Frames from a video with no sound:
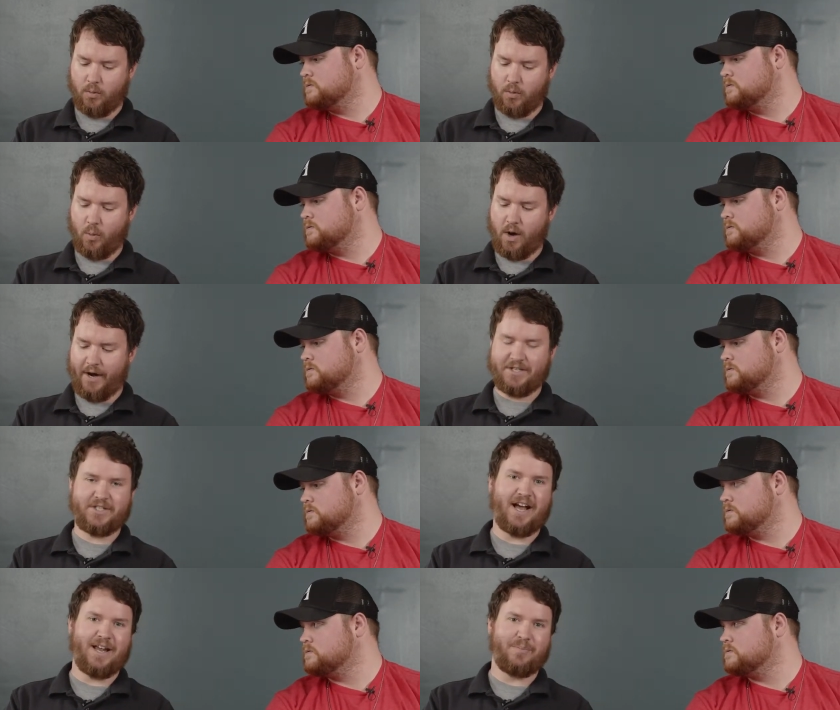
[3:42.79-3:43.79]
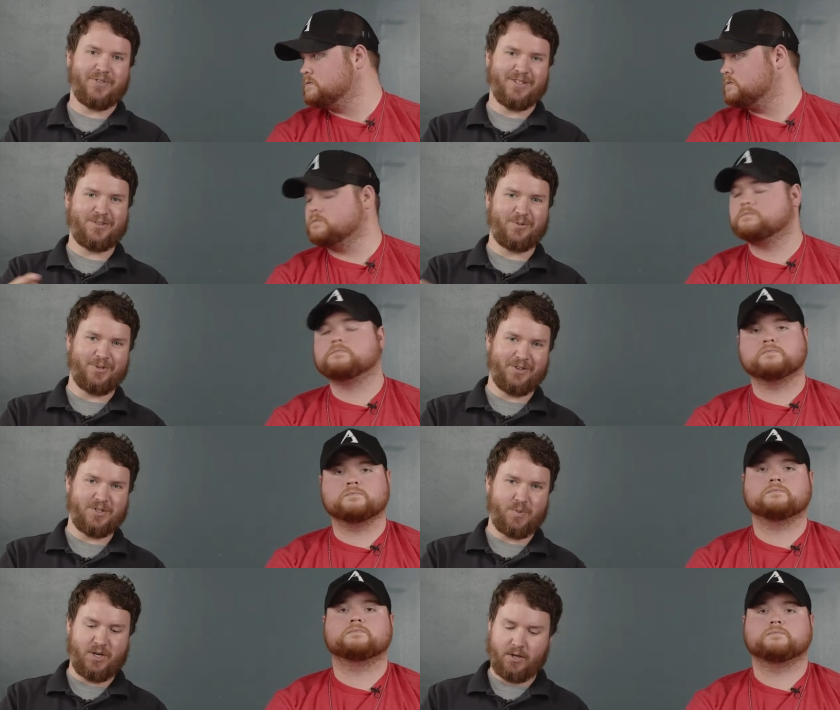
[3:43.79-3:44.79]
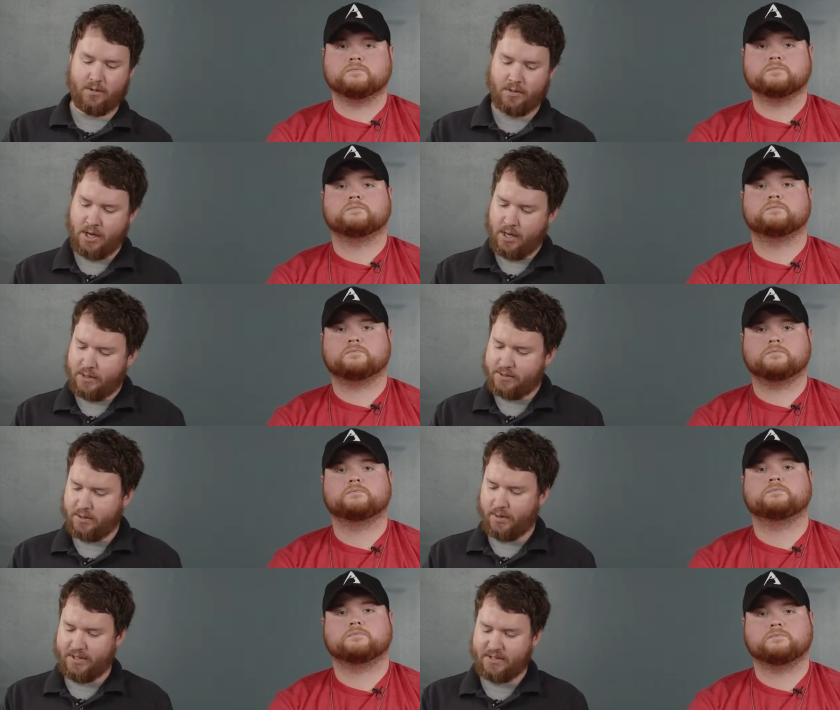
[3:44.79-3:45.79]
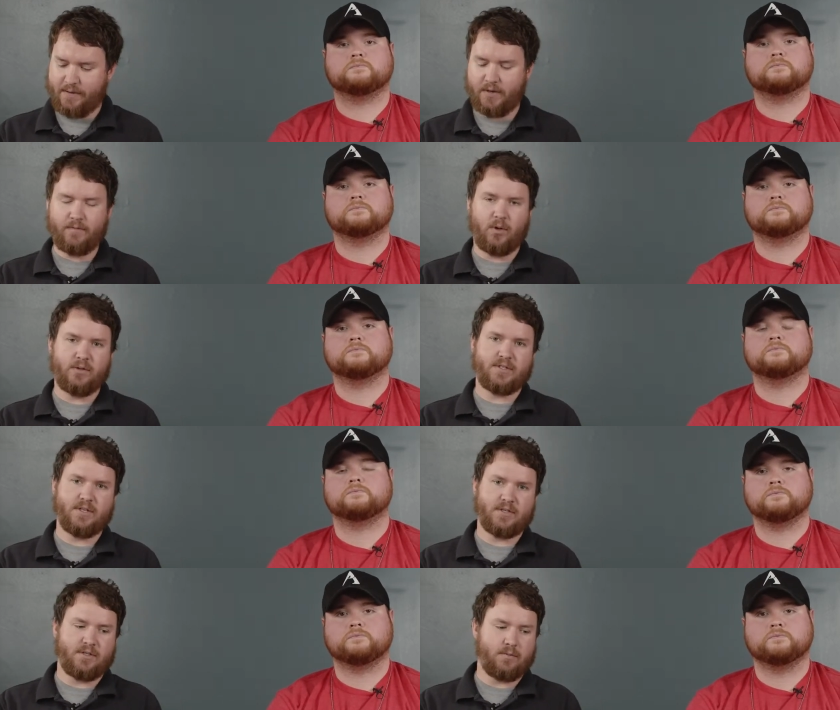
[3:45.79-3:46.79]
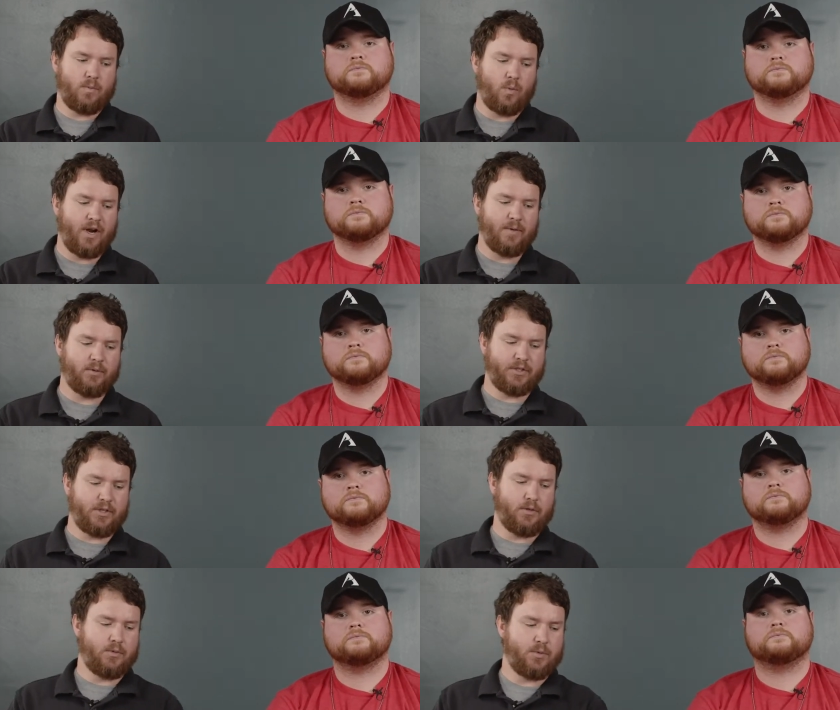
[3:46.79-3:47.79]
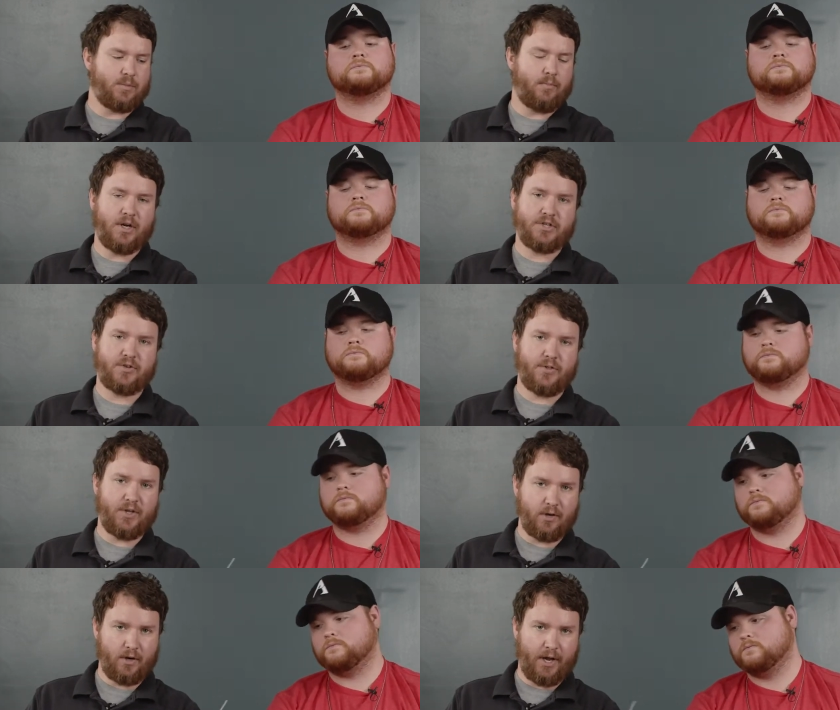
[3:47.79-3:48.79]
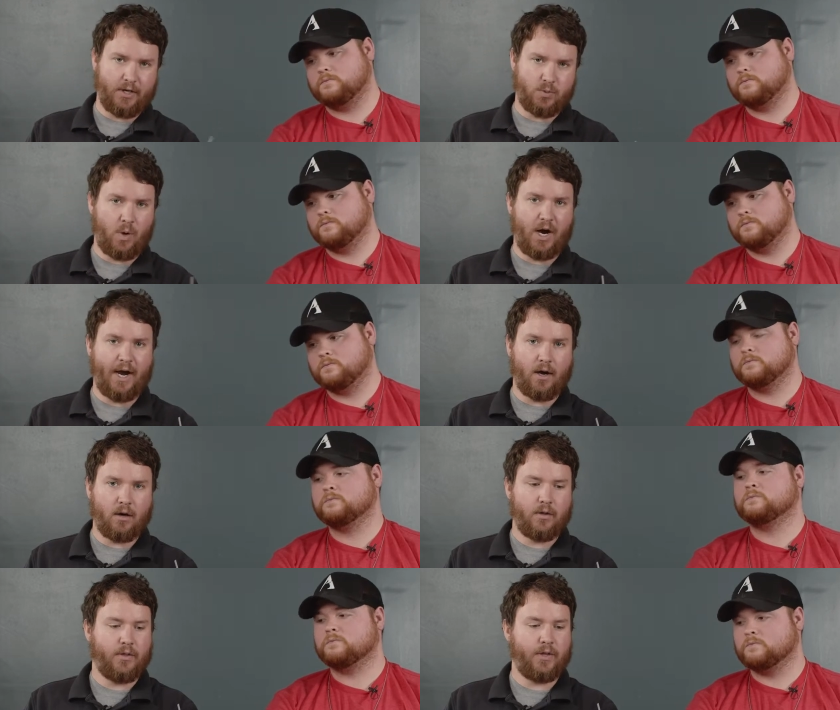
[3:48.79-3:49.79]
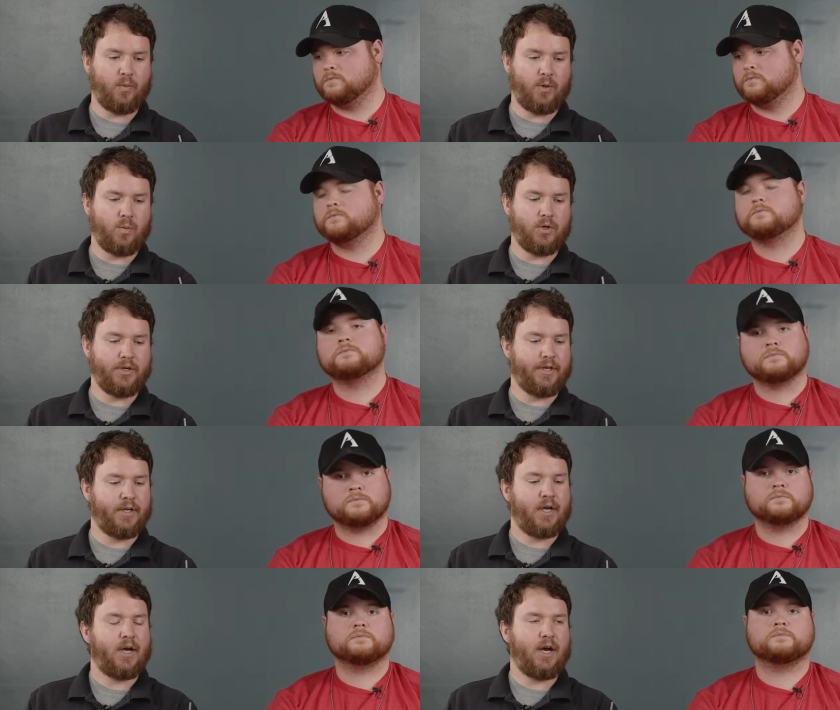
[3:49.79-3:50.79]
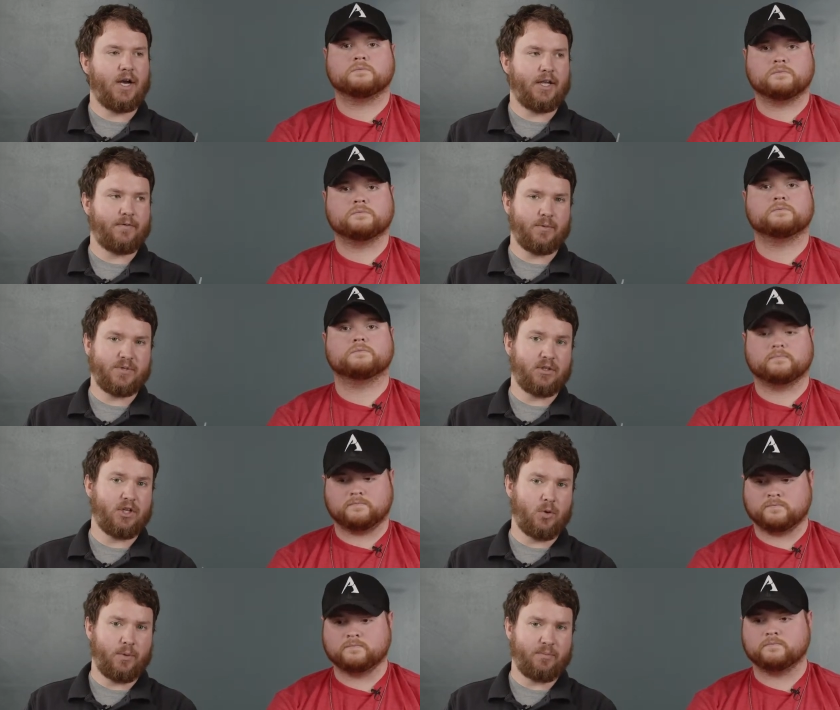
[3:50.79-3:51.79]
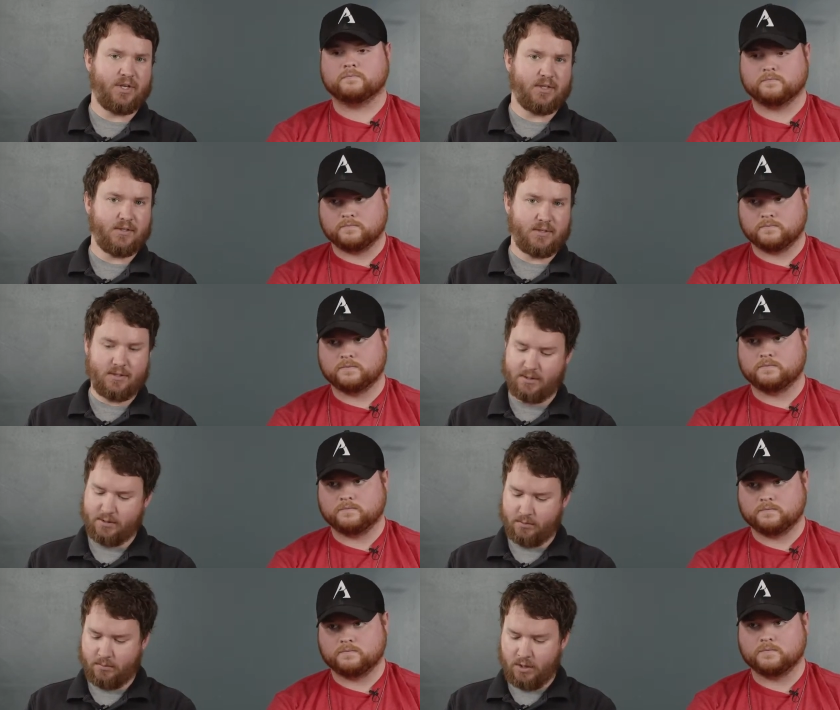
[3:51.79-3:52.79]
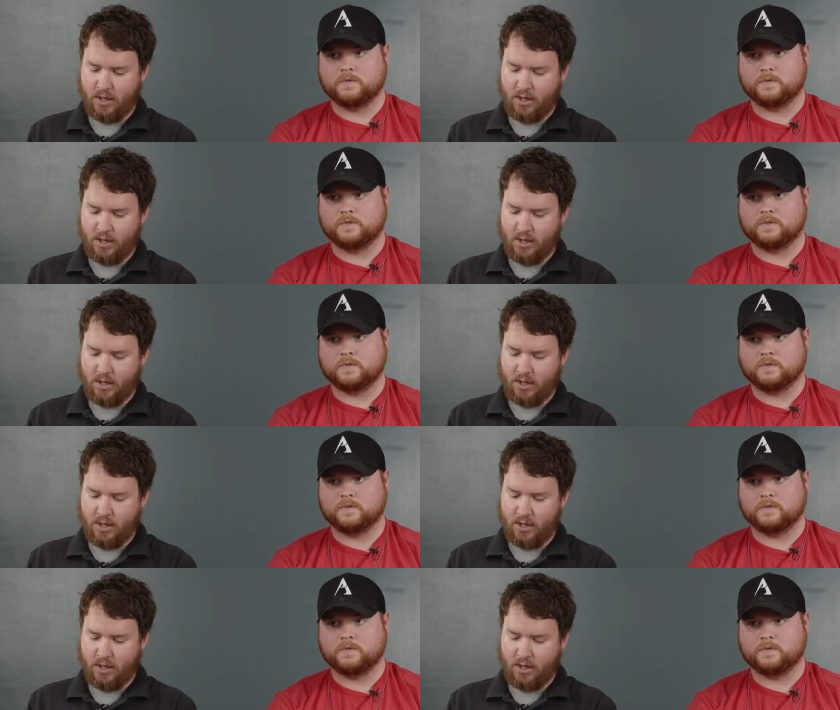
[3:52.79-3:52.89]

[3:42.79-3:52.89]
Speaker 1: wattage type that's going to the speaker. So in a 70 volt system, we're able to use much thinner gauge wire than we would if it was a low impedance system.